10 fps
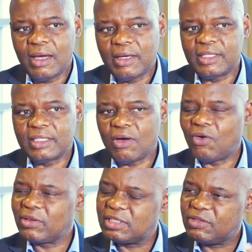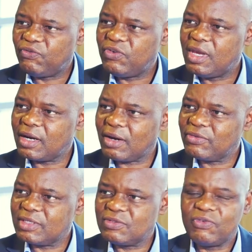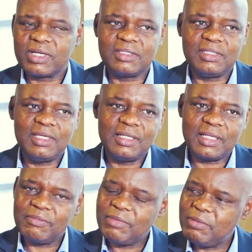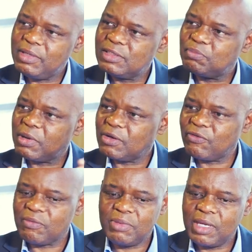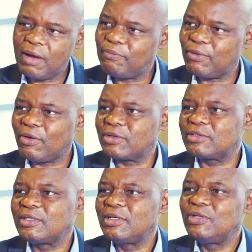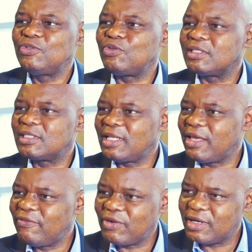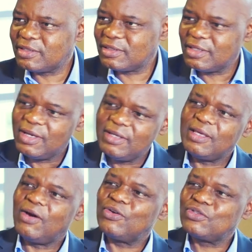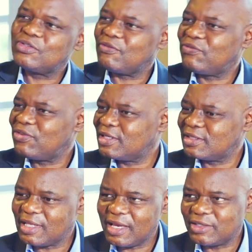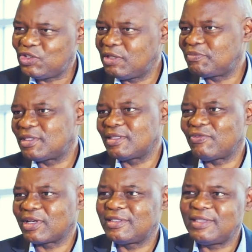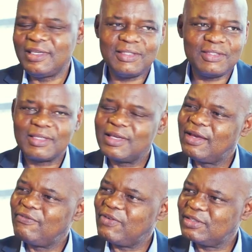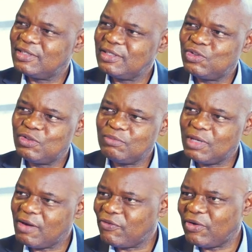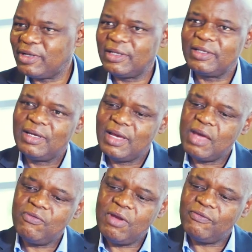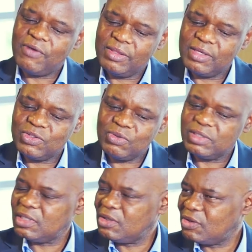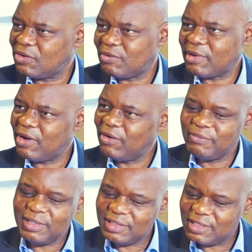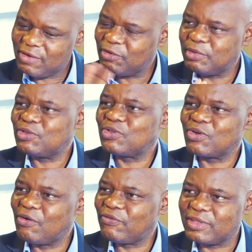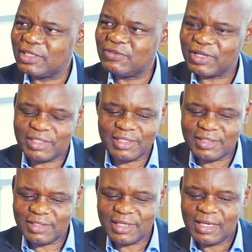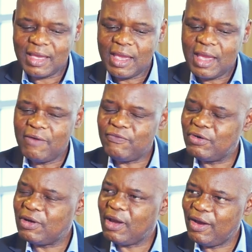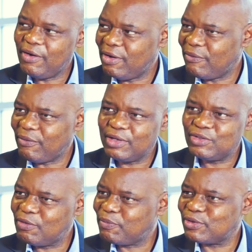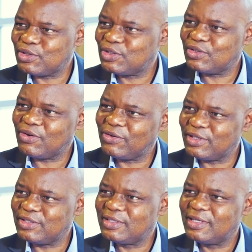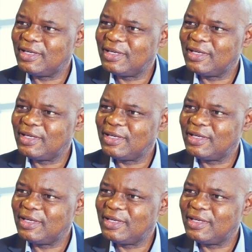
uh, there's always fear around this vaccine that maybe it's part of a bigger plot to enslave us. There are all sorts of things like chips in vaccines. Vaccines should be avoided. And we have others who are saying, no, no, by all means, everybody should go for these vaccines. Mm-hmm. Have you? Uh, what is your position on this?